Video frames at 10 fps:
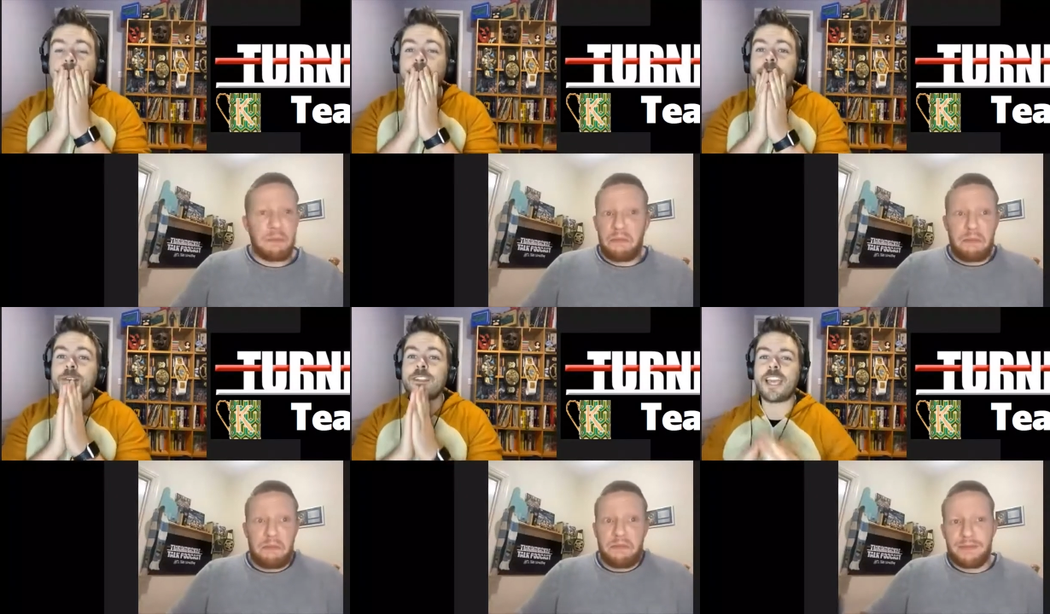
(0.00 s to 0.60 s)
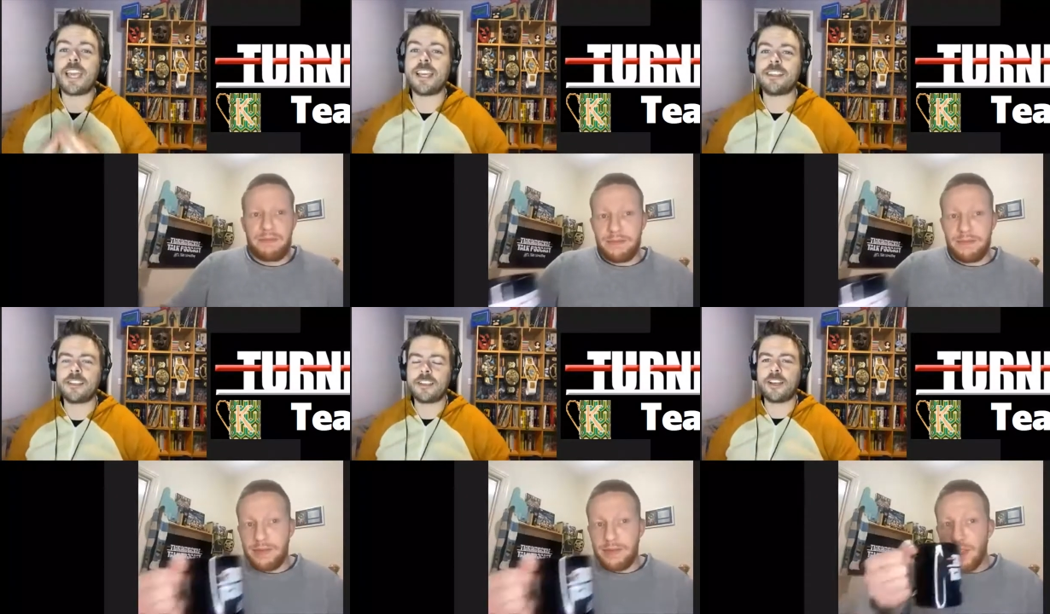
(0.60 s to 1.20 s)
Speaker 1: So the
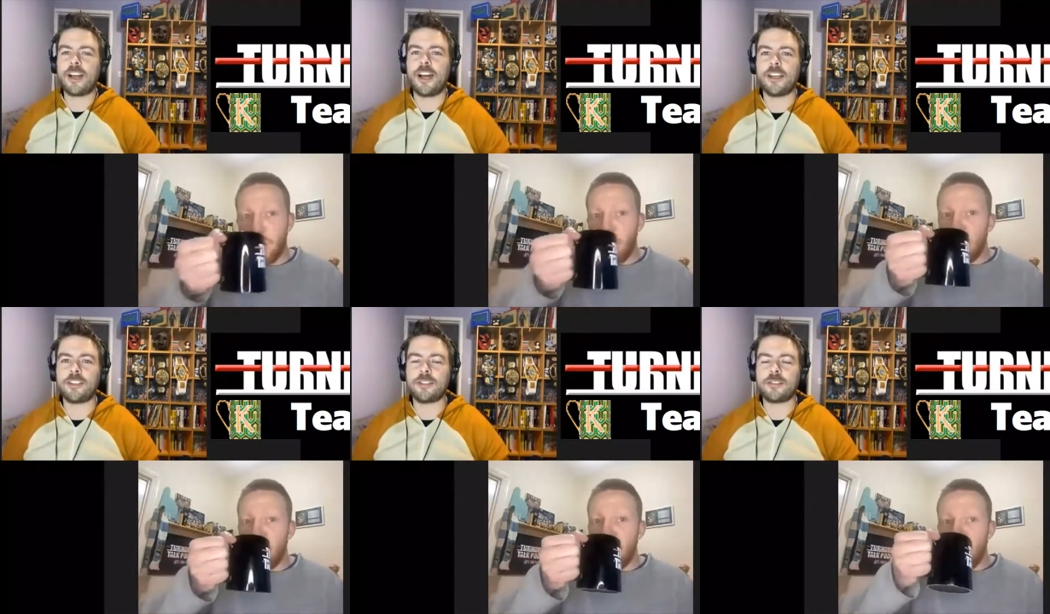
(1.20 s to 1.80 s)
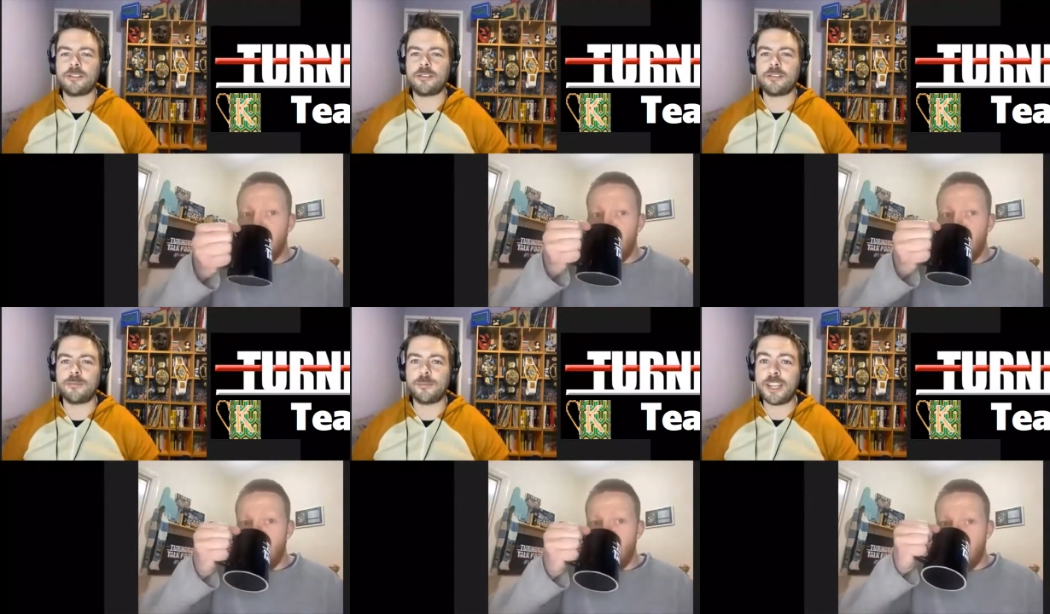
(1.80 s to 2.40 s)
guest, uh, so
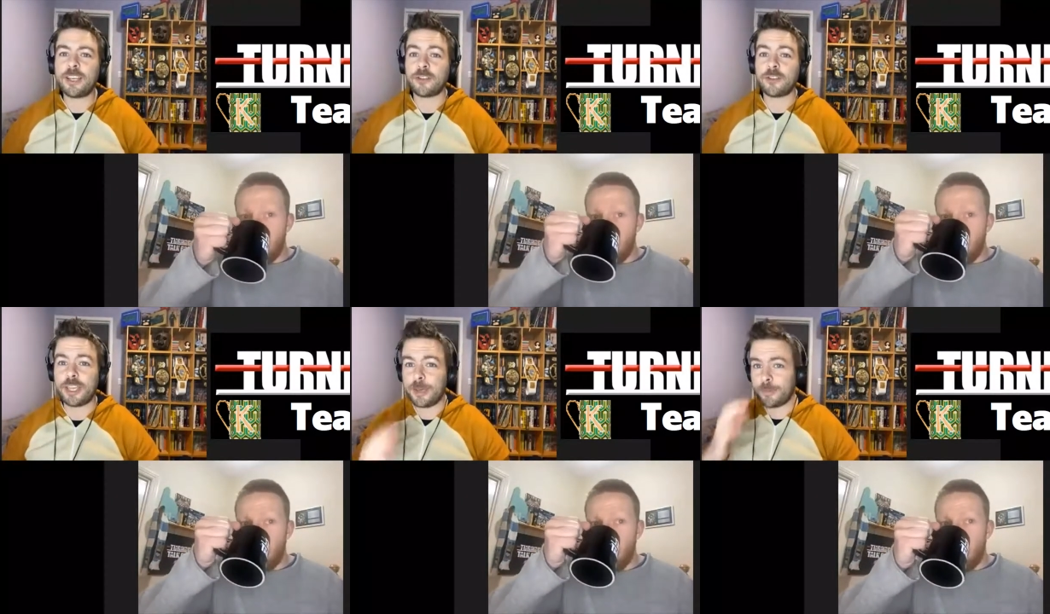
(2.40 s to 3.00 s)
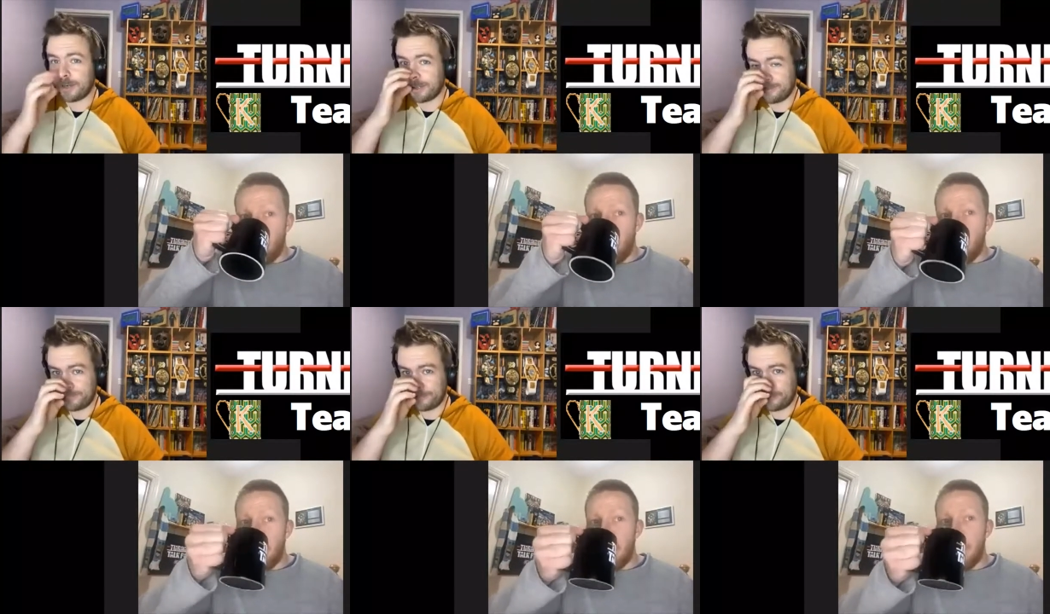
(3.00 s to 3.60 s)
my next door neighbour,
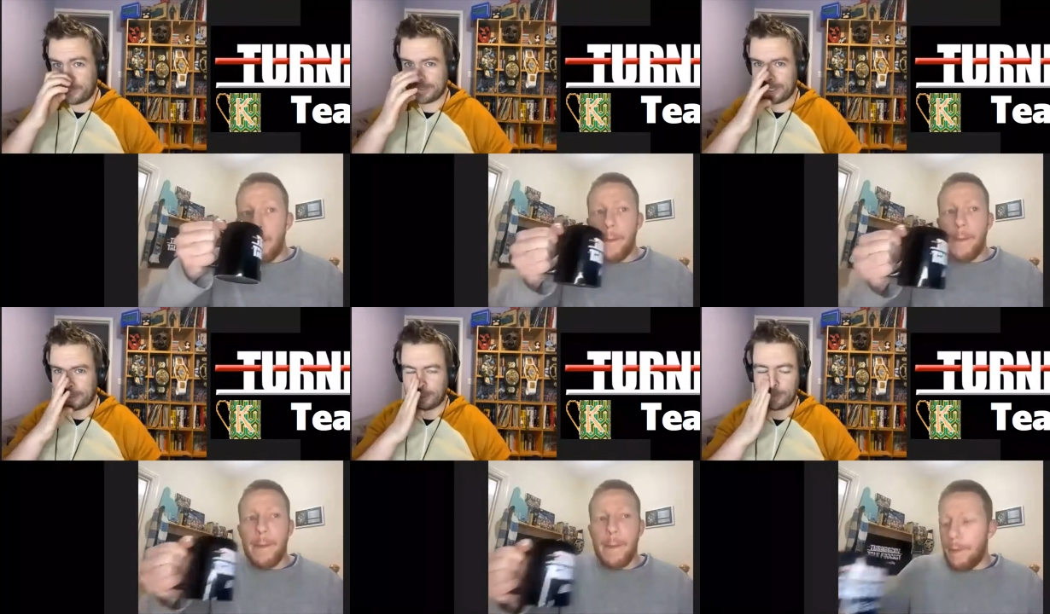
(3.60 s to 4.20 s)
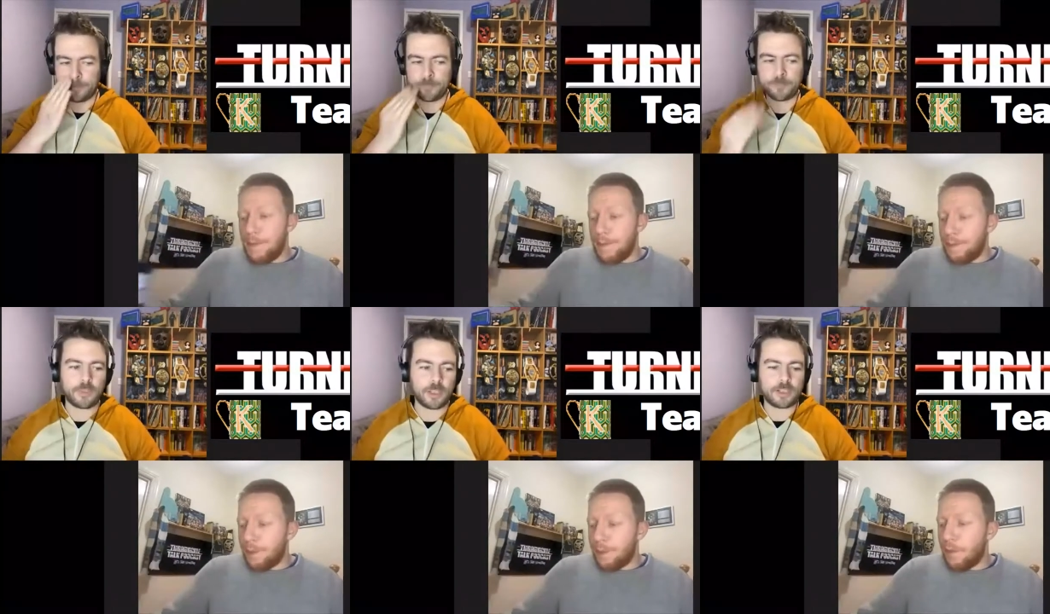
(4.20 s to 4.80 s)
put his hand up,
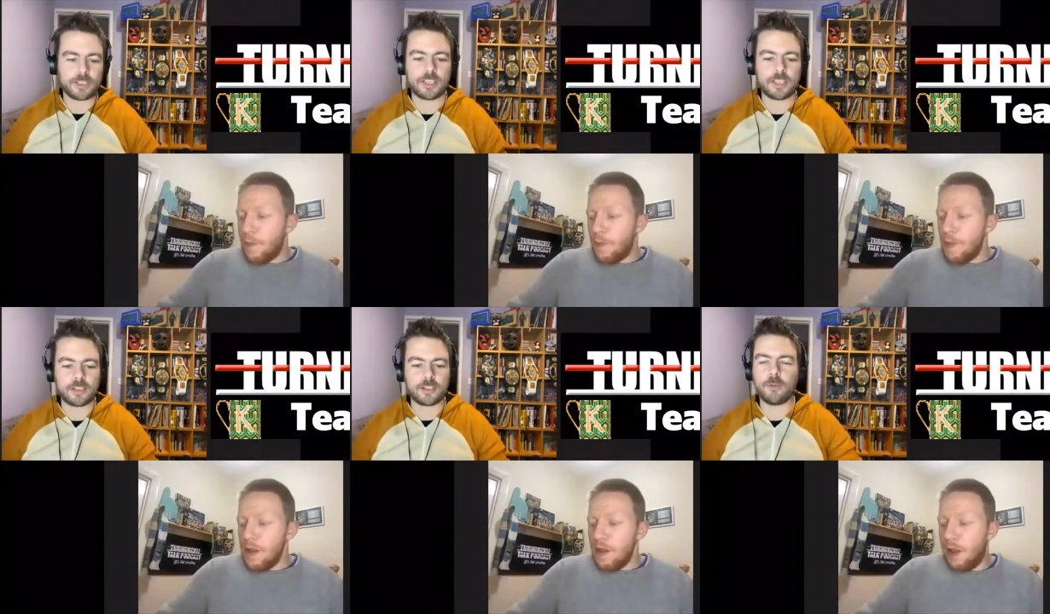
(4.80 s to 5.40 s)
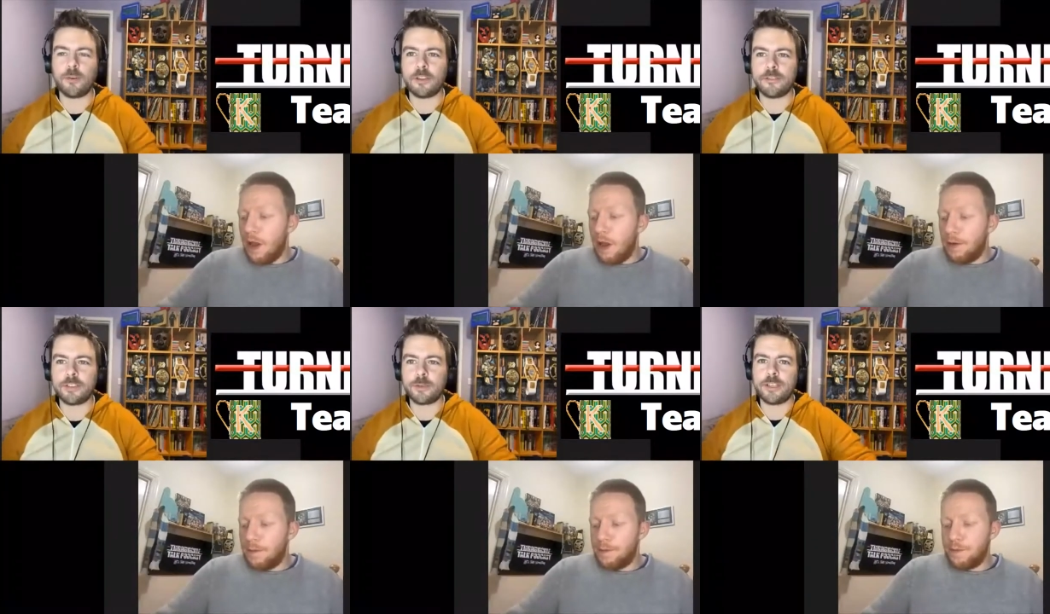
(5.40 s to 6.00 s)
and he said, "Are you Oliver
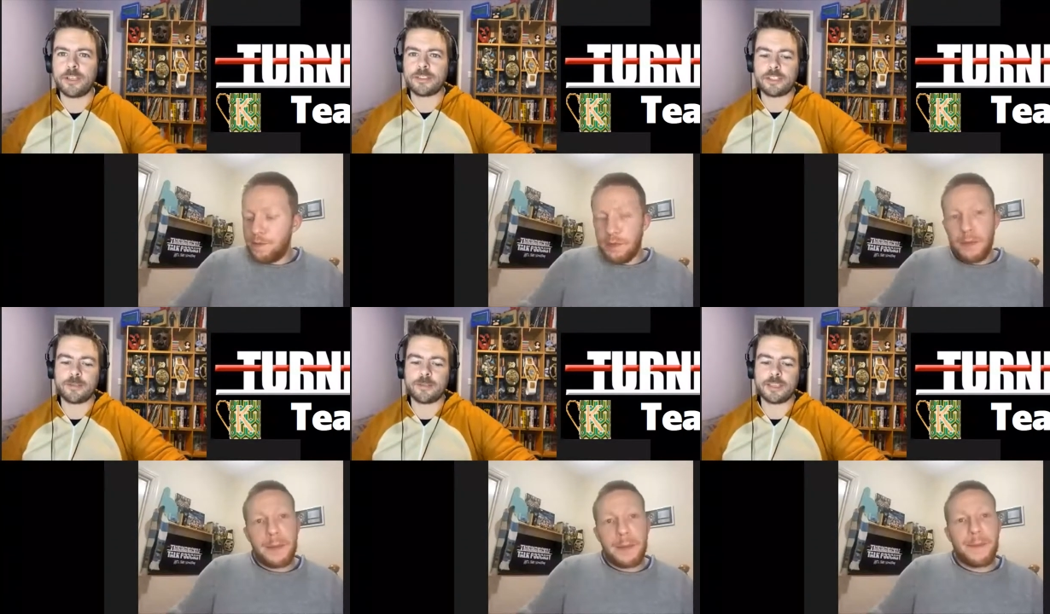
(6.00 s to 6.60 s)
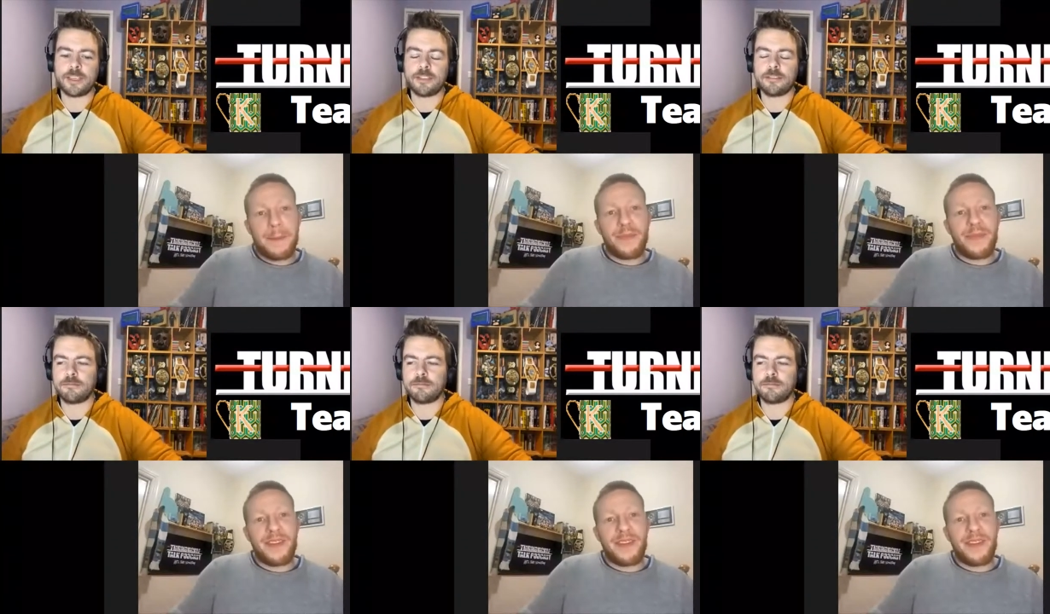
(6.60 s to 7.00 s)
Twist?" And I was like,